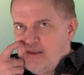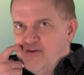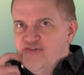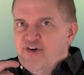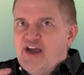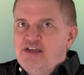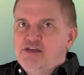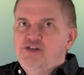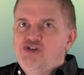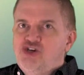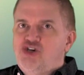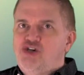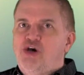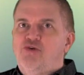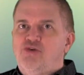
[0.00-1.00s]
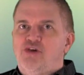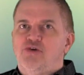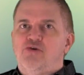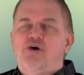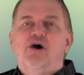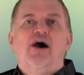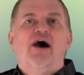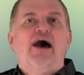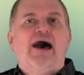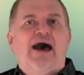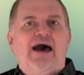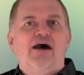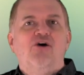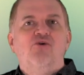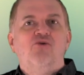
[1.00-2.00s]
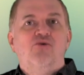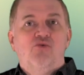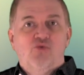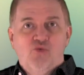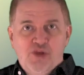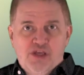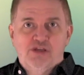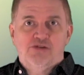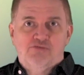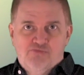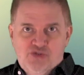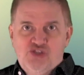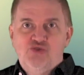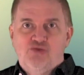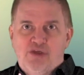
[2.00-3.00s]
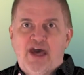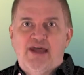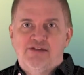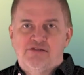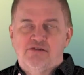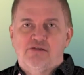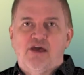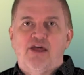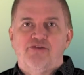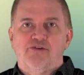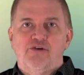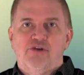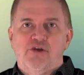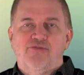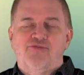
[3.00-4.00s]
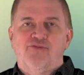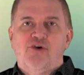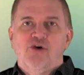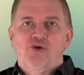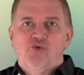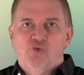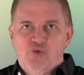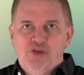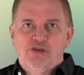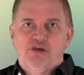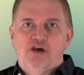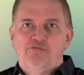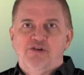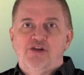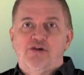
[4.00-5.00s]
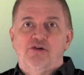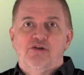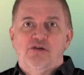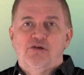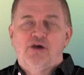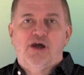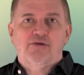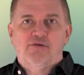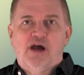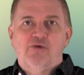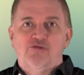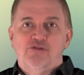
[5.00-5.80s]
If I can show you how we can do that together, if we come here, I